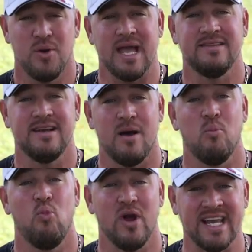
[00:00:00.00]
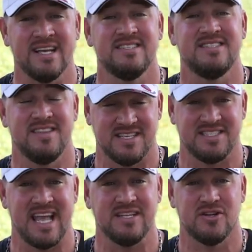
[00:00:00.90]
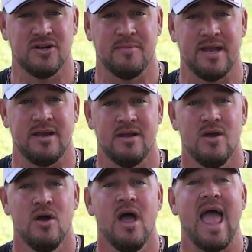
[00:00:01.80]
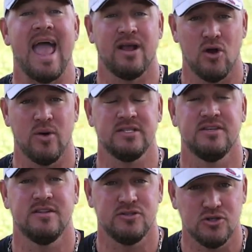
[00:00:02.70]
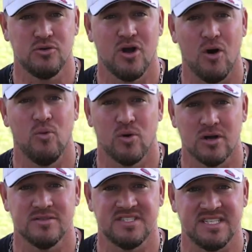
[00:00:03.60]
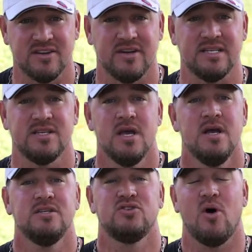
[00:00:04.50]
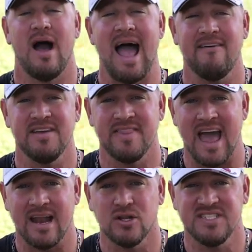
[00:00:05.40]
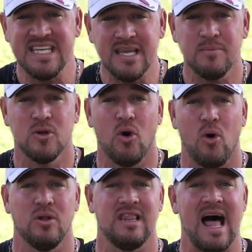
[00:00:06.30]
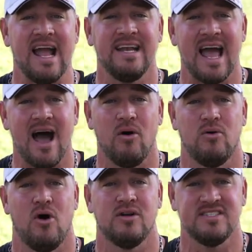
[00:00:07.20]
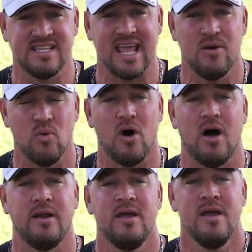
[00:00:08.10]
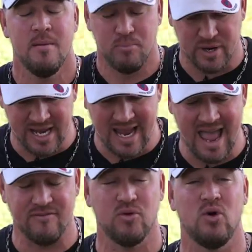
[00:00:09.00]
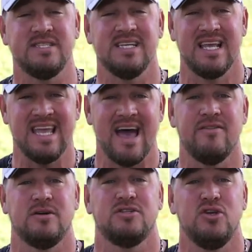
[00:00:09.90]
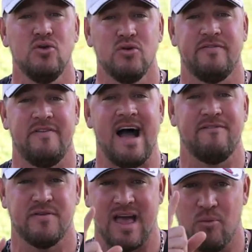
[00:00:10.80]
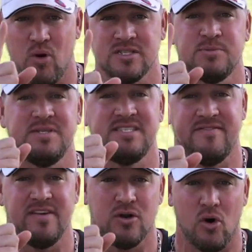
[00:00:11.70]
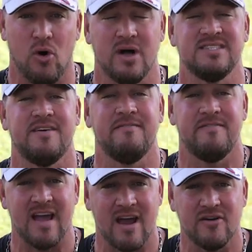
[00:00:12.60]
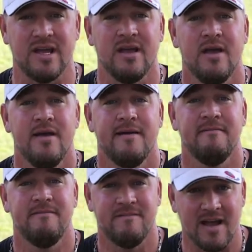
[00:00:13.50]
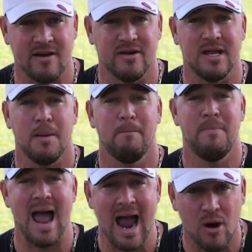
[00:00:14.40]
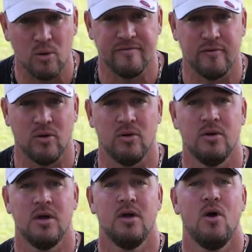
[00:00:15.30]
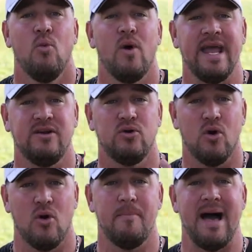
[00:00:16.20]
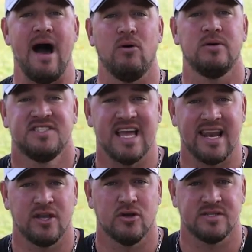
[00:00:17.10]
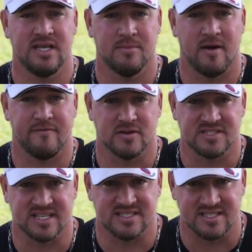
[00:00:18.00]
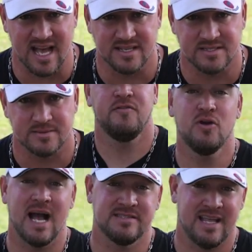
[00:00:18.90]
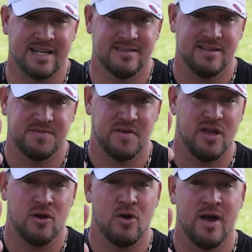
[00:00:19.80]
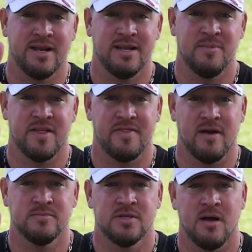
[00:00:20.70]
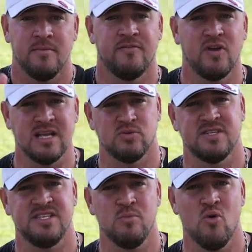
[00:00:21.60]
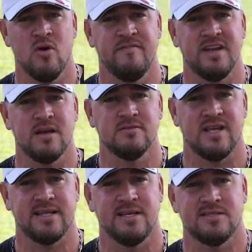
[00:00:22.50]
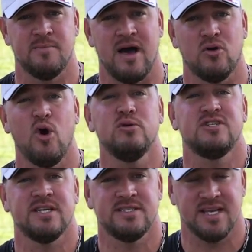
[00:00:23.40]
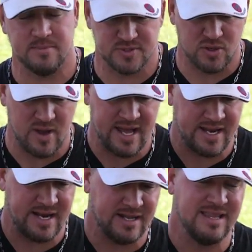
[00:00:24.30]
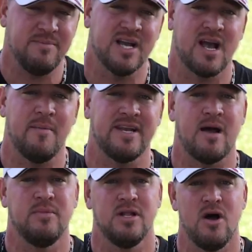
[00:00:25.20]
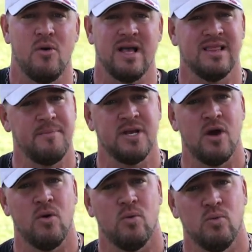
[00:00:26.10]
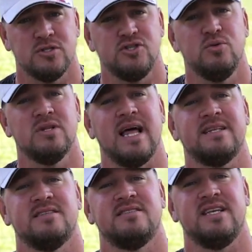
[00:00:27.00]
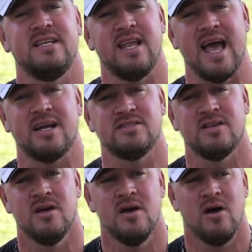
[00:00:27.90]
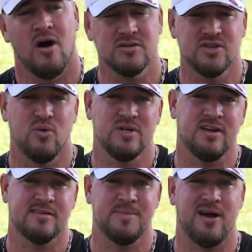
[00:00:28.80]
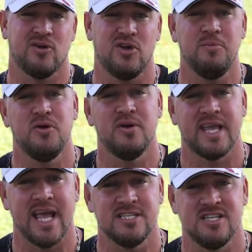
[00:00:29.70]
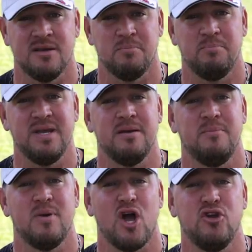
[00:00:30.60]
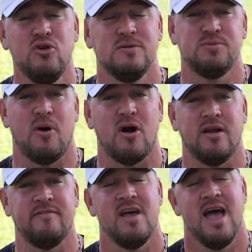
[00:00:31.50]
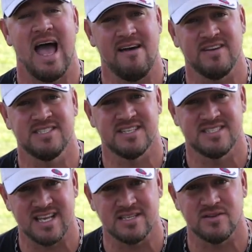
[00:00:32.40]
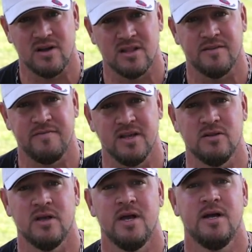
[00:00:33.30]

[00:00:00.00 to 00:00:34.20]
we ended up winning the state tournament and going to the JUCO World Series. So having that team goal lined out on day one, bringing everyone together to unify for that one specific goal is a very, very powerful way to go about setting your team up for success. If you guys like this video, go ahead and give me a thumbs up. If you guys wanna see more videos like this about coaching tips, go ahead and leave me a comment down below and let me know what you would like to see next. Also, we talked about communication being a huge part of having success on the field.